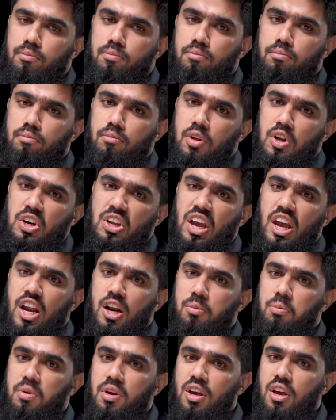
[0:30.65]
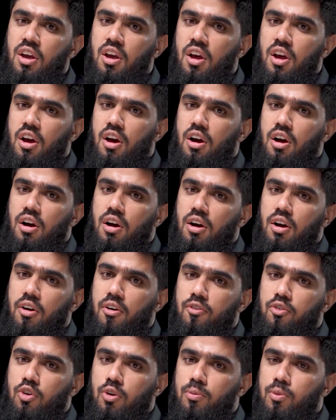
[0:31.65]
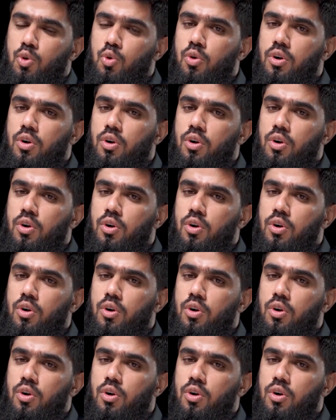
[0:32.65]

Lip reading: It can be from